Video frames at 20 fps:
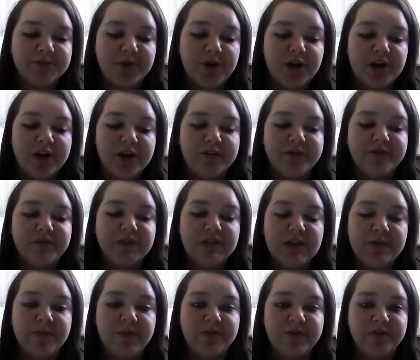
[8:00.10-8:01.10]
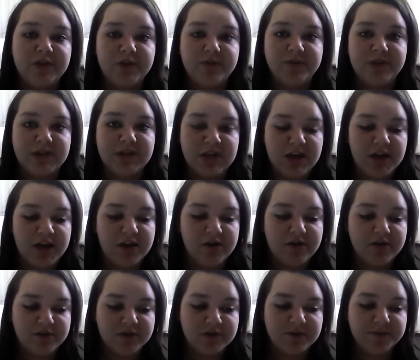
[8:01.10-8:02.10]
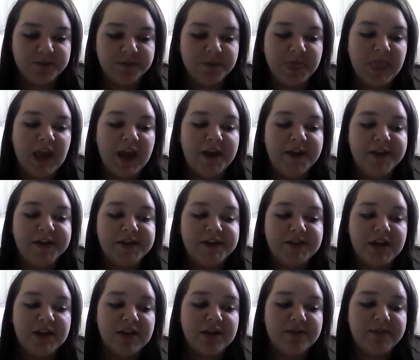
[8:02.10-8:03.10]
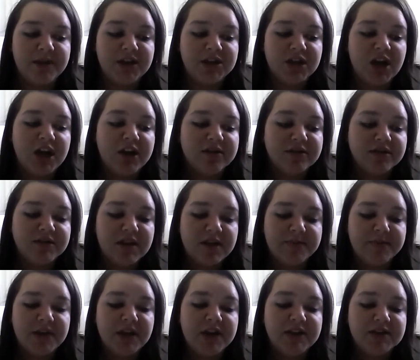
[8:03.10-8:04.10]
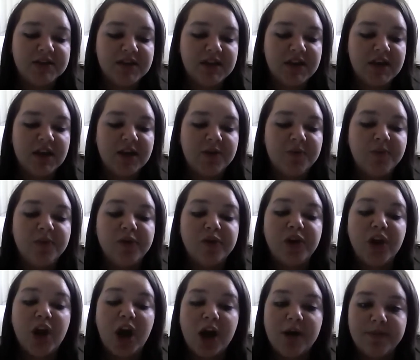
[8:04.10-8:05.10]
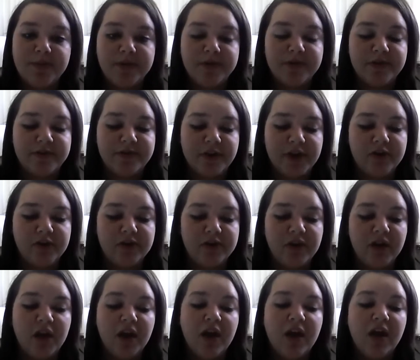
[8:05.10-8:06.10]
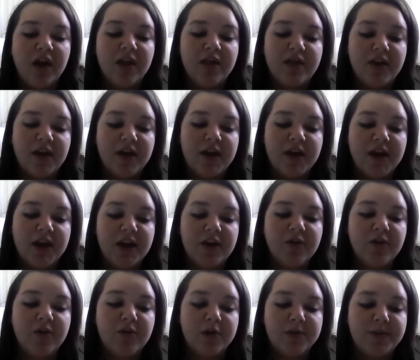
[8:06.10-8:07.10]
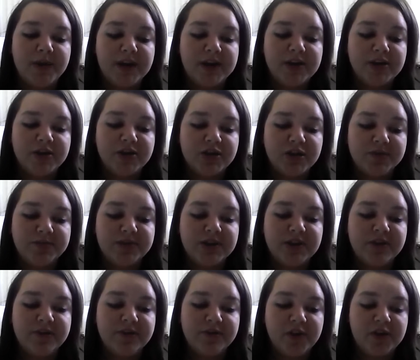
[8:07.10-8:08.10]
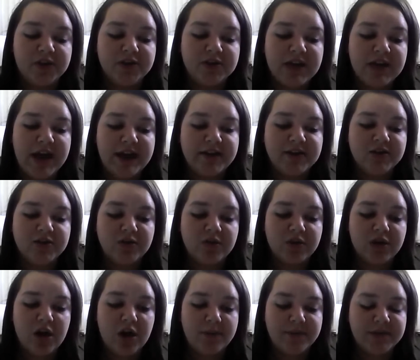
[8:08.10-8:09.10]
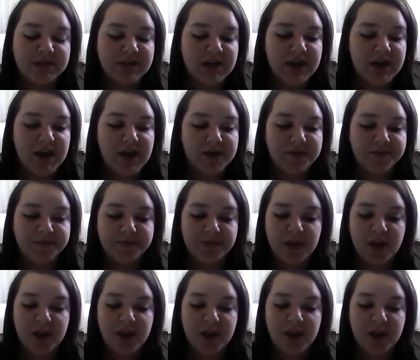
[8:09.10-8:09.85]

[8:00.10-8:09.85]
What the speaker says: as part of Team of Two materials. I understand that my child's name and identity will not be revealed therein or by descriptive text or commentary.